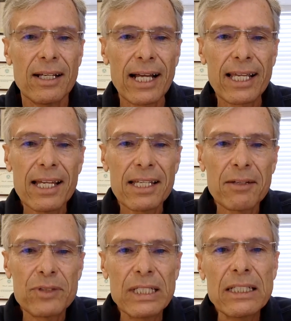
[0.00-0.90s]
I can't
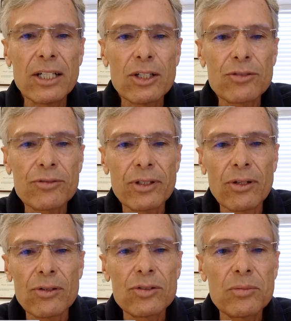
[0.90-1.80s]
give details for
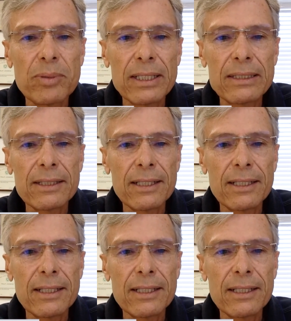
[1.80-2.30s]
those, but